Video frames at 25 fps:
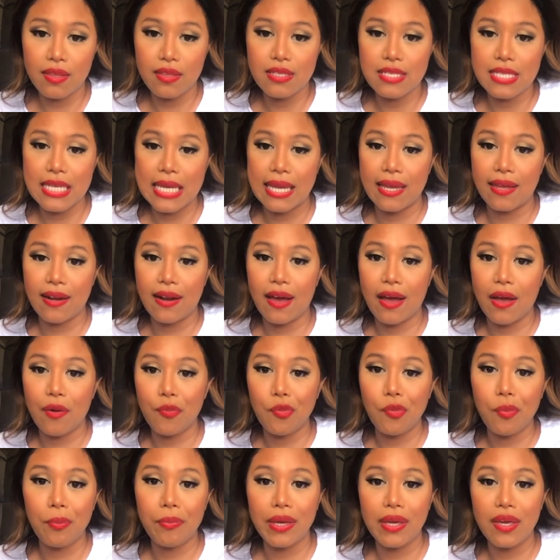T and I will
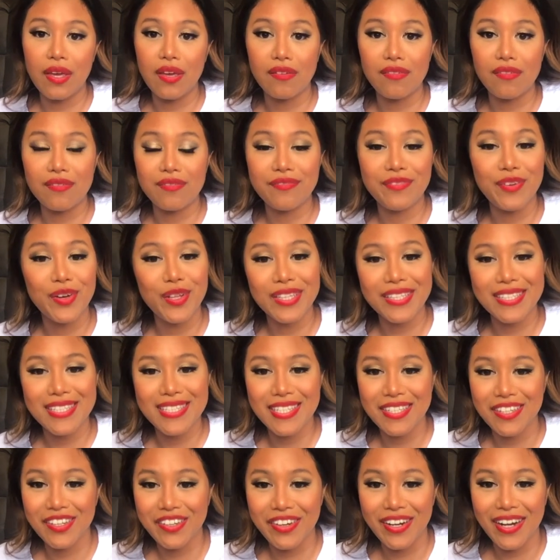be
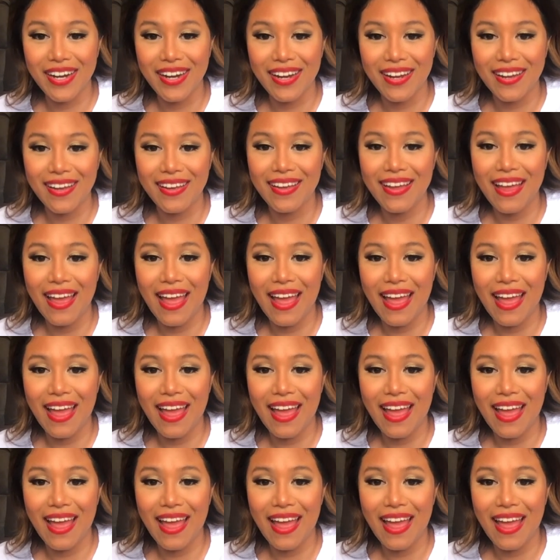volunteering